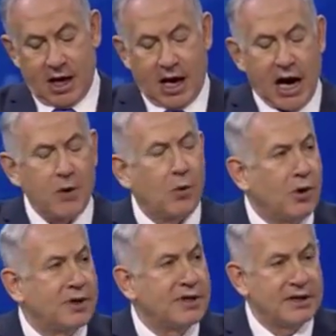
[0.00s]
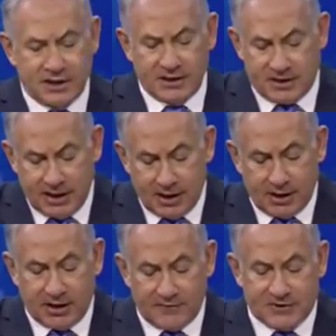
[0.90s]
I warned that the deal
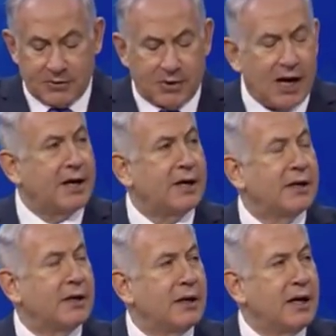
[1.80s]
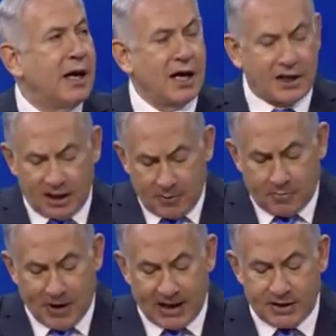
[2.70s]
gives Iran a clear
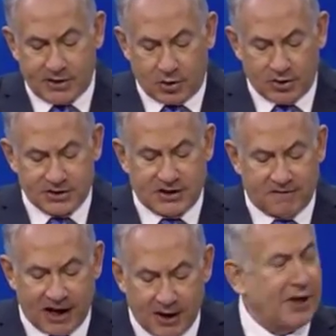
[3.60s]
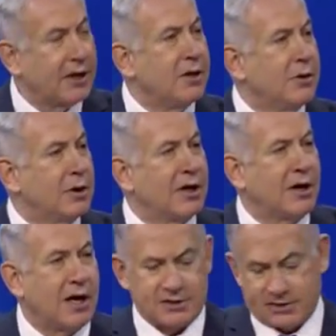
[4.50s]
path towards developing a nuclear
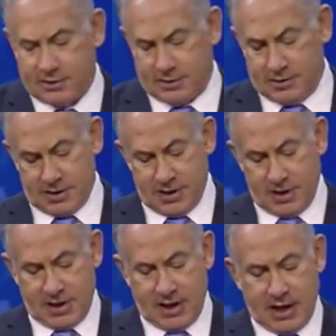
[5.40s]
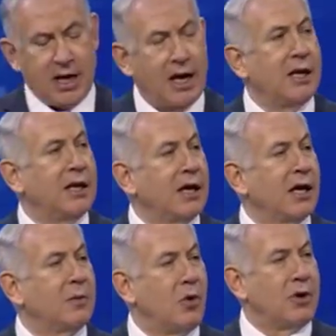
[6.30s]
arsenal in little
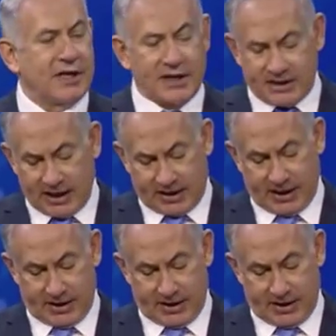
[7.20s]
more than a decade.